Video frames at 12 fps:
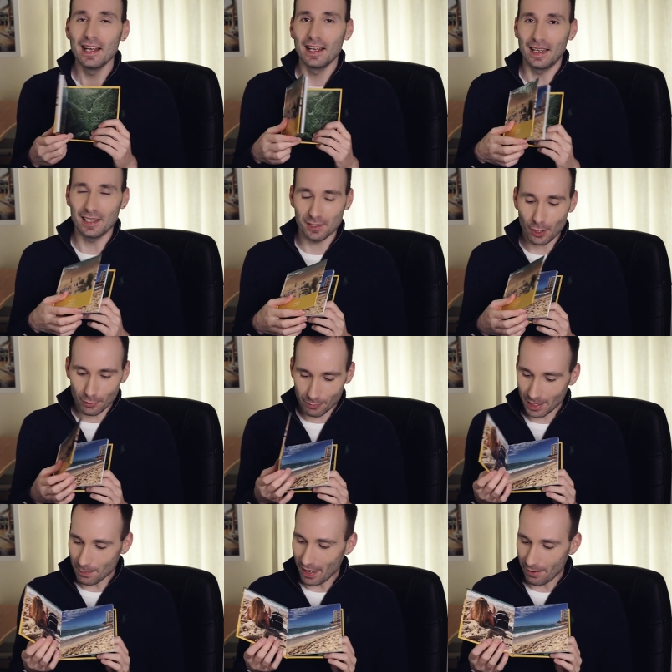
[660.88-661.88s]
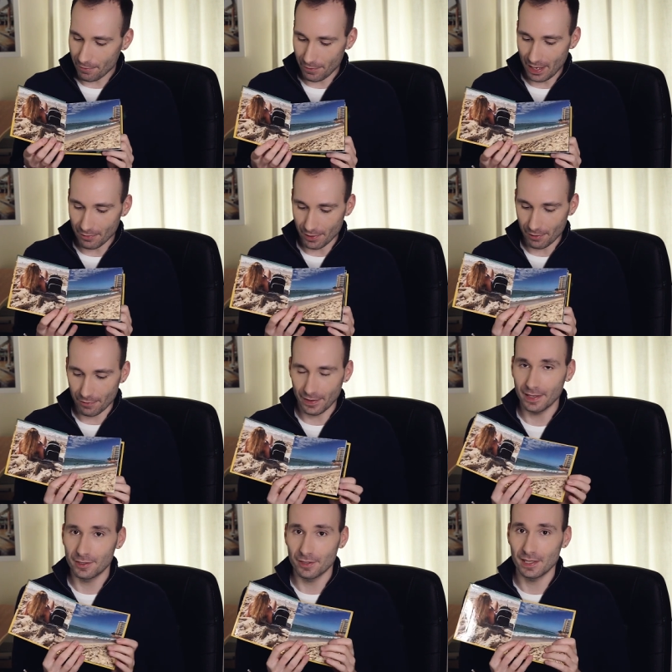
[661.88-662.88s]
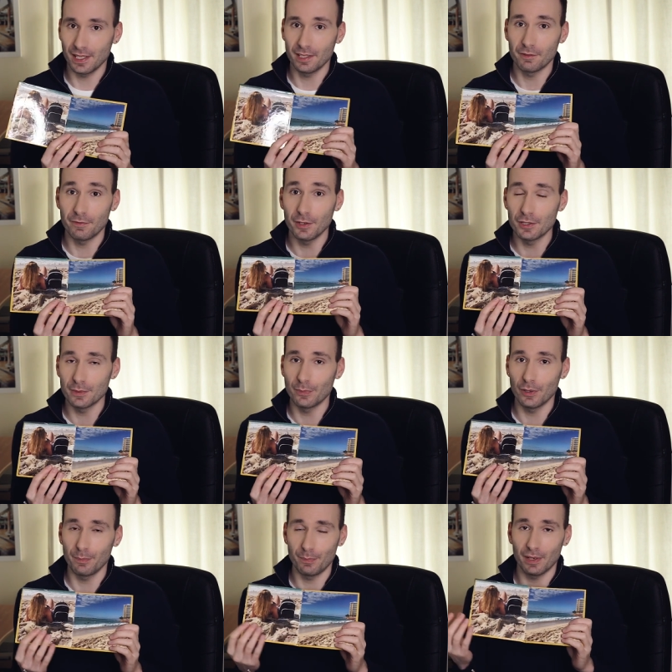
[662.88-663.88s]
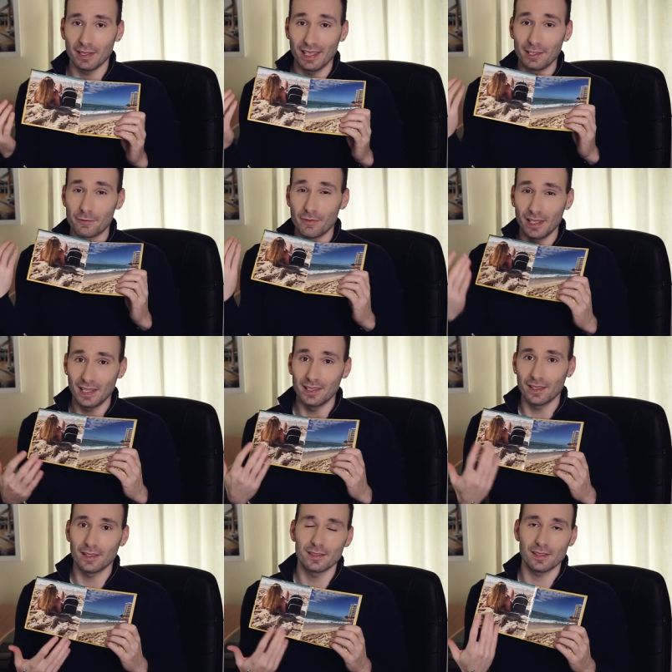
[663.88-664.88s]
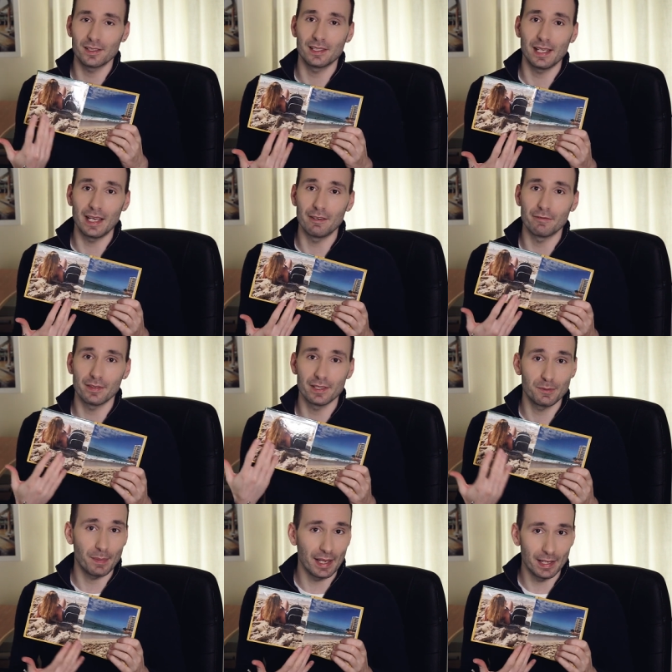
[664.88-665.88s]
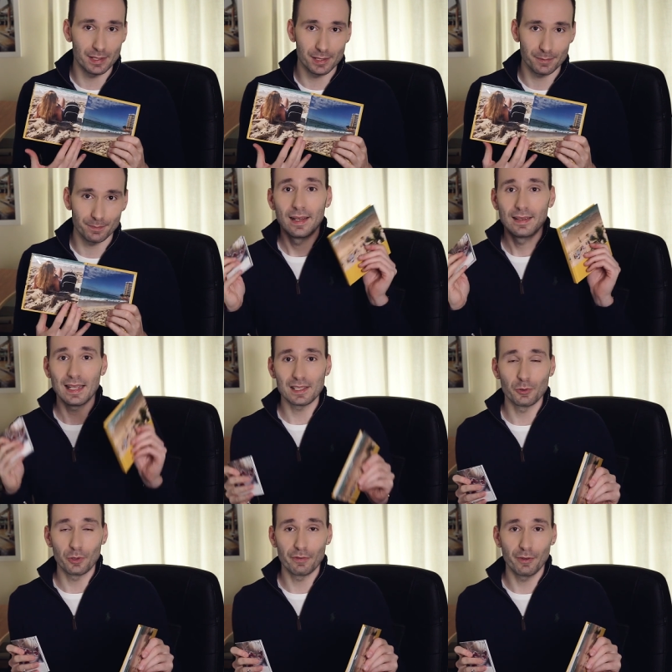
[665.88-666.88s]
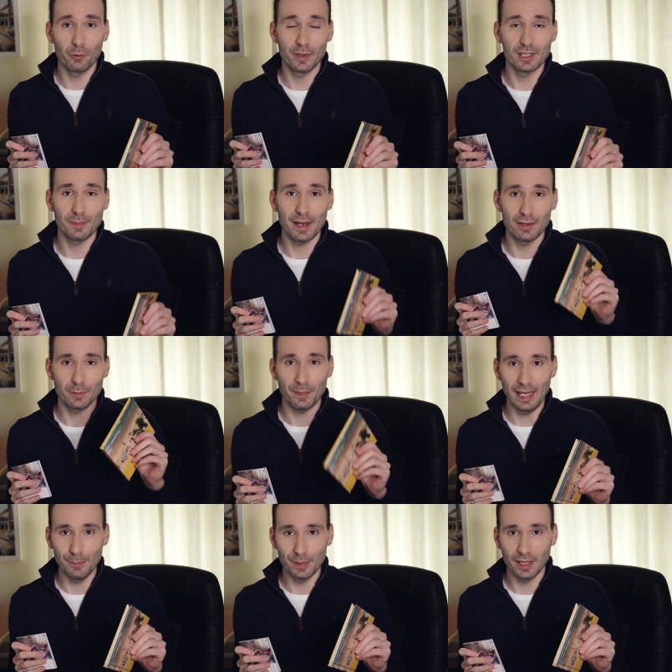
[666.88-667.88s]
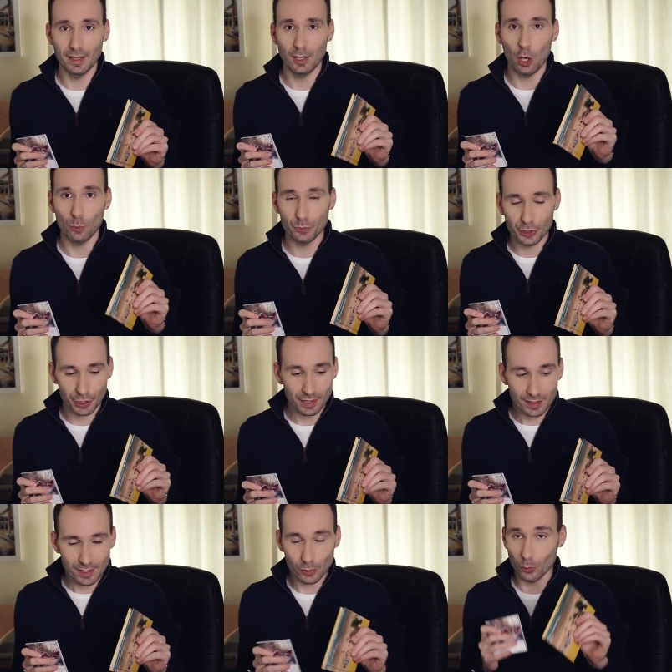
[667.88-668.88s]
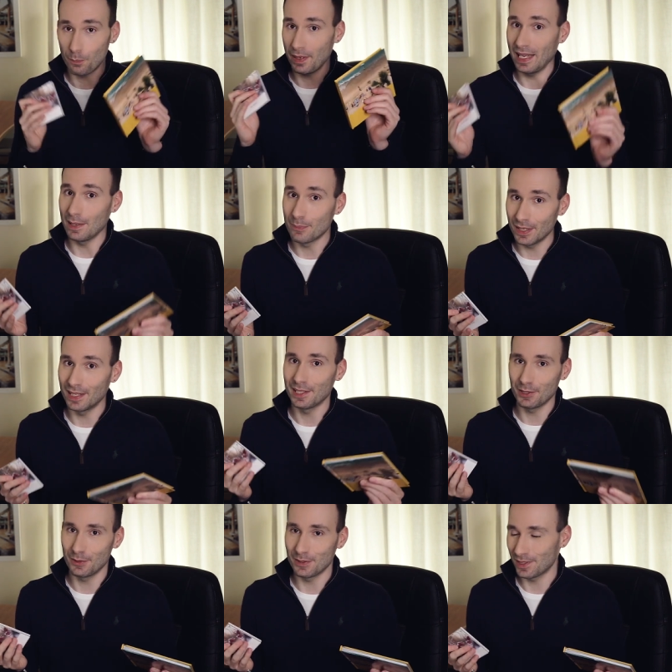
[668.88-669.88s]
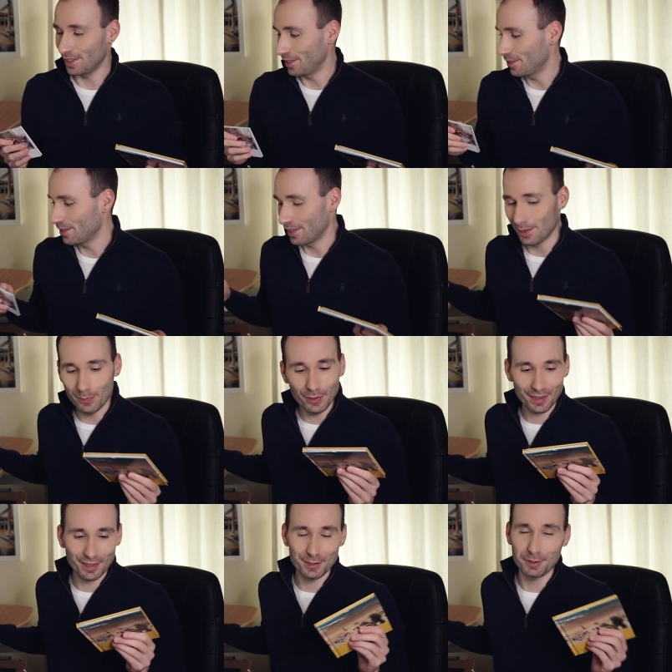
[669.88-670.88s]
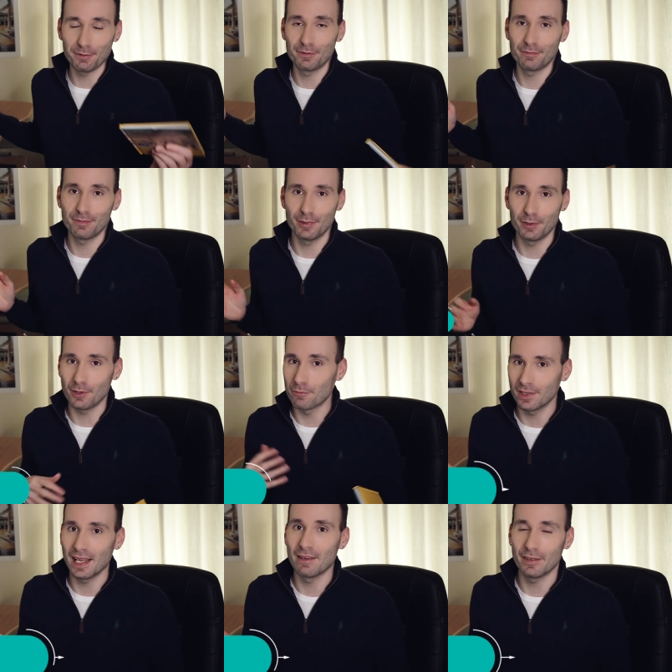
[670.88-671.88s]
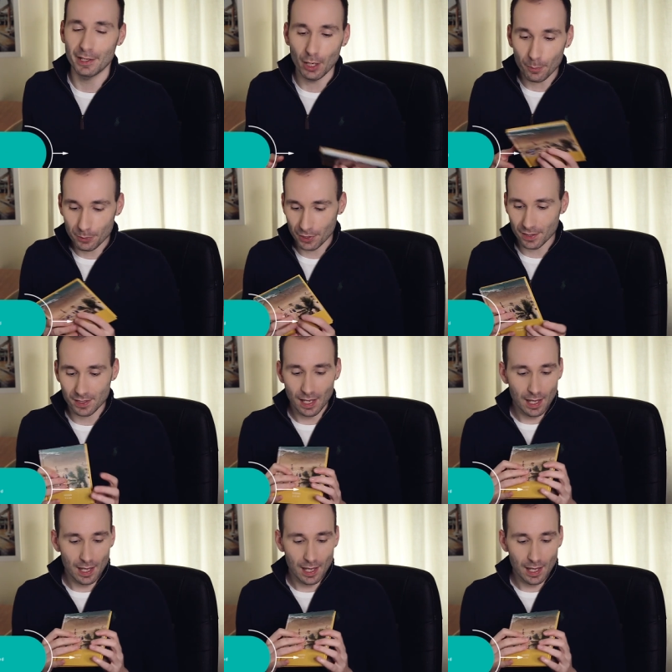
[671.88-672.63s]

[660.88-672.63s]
It's not really my favorite thing to see in a photo book, but it really does save space. Let's talk a few words about the paper options, or paper used in the book, because you don't really have any options.